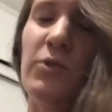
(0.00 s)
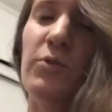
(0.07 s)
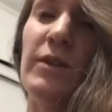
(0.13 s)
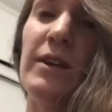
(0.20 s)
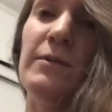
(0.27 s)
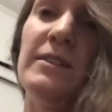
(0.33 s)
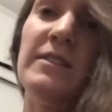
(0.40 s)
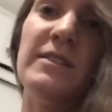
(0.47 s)
a
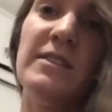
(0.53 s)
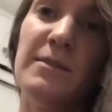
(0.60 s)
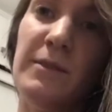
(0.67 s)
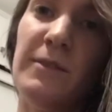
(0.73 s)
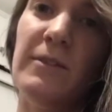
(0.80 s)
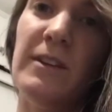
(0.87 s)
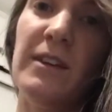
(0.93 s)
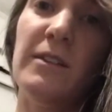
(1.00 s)
great reason to
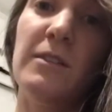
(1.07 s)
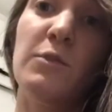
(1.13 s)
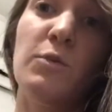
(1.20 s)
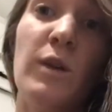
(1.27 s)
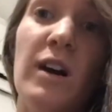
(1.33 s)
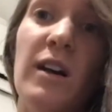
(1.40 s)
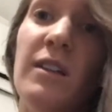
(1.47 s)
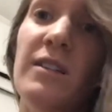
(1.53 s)
be vegan as
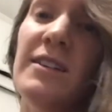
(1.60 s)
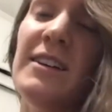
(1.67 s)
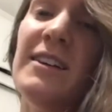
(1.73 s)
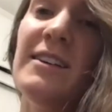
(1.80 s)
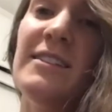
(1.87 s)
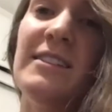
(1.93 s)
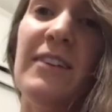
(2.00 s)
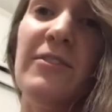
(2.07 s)
well.
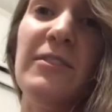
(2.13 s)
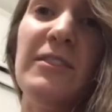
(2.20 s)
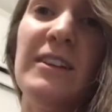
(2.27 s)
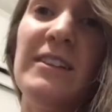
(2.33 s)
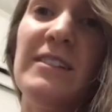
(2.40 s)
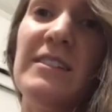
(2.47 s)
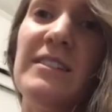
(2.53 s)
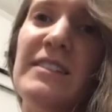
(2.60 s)

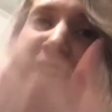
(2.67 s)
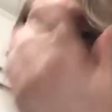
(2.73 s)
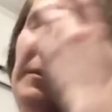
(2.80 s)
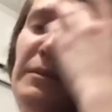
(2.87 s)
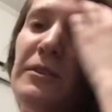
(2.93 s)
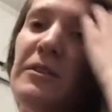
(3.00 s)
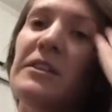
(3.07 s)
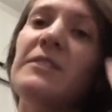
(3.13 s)
Definitely
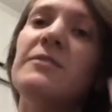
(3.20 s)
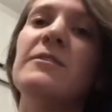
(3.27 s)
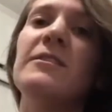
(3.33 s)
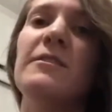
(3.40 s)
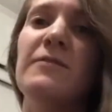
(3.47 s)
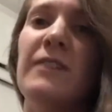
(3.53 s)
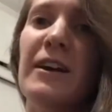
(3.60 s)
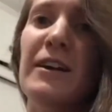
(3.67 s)
sustainability for the
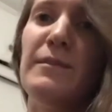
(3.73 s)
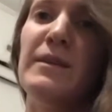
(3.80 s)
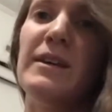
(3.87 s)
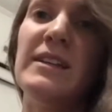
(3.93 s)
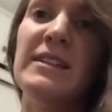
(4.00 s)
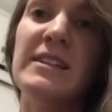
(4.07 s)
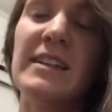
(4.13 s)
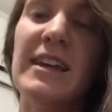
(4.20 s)

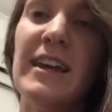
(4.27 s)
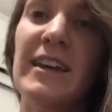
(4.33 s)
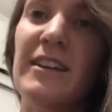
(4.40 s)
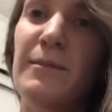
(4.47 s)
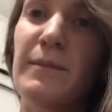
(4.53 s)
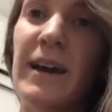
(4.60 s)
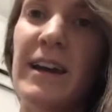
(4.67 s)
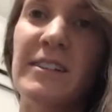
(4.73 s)
environment and
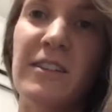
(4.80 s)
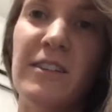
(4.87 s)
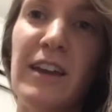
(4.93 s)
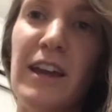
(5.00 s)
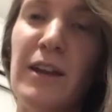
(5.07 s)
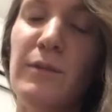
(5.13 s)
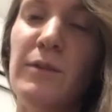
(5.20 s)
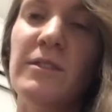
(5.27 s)
impact on the
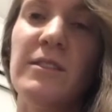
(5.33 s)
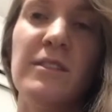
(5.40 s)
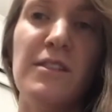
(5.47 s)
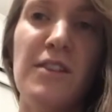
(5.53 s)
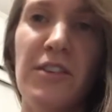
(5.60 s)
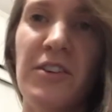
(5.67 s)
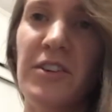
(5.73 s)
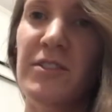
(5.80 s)
animals is
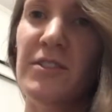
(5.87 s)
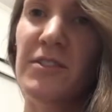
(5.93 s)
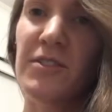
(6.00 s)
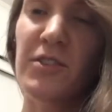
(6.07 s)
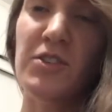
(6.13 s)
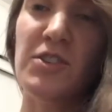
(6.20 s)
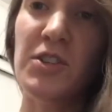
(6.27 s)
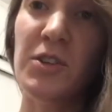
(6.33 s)
another
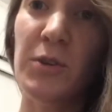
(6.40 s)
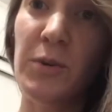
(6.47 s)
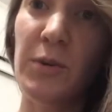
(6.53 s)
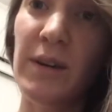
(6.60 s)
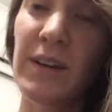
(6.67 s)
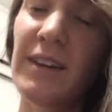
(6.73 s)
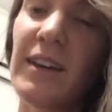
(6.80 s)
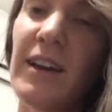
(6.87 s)
concern
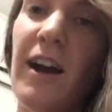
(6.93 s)
too.